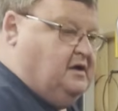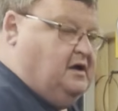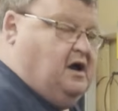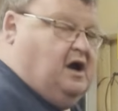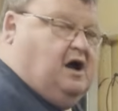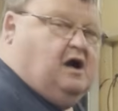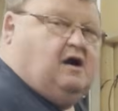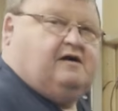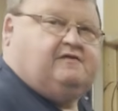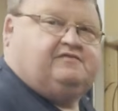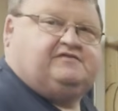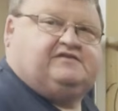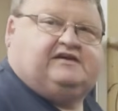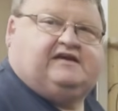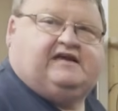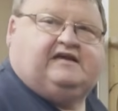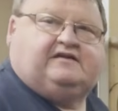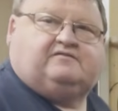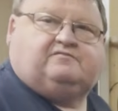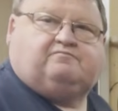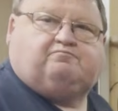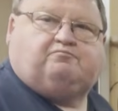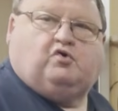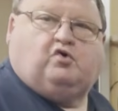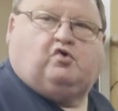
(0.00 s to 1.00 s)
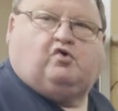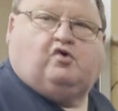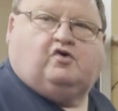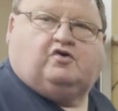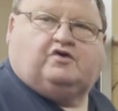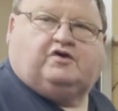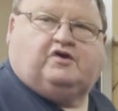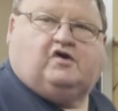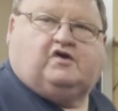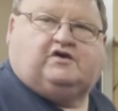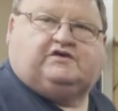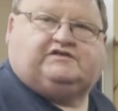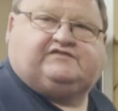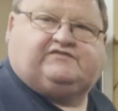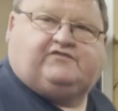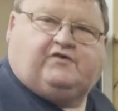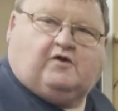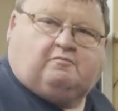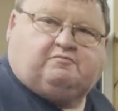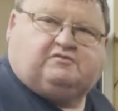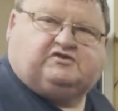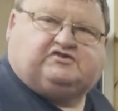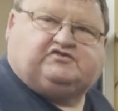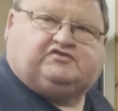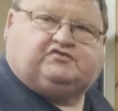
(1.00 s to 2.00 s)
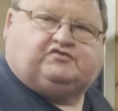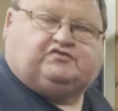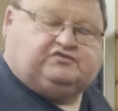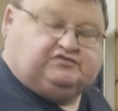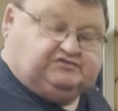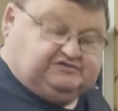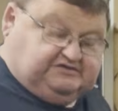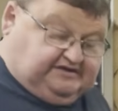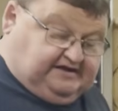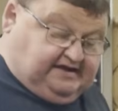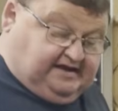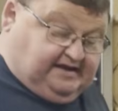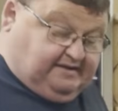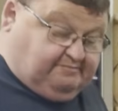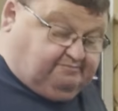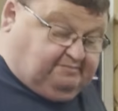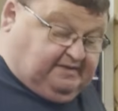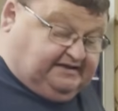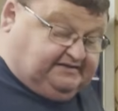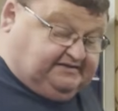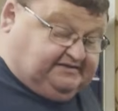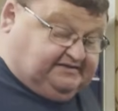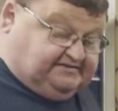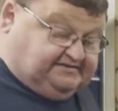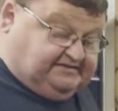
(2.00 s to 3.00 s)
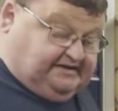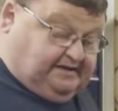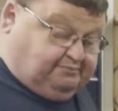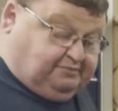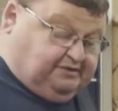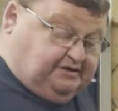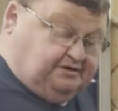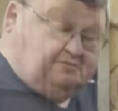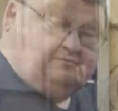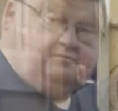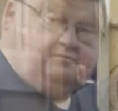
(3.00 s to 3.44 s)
I'll have to get more organised, find my tools, and make this happen.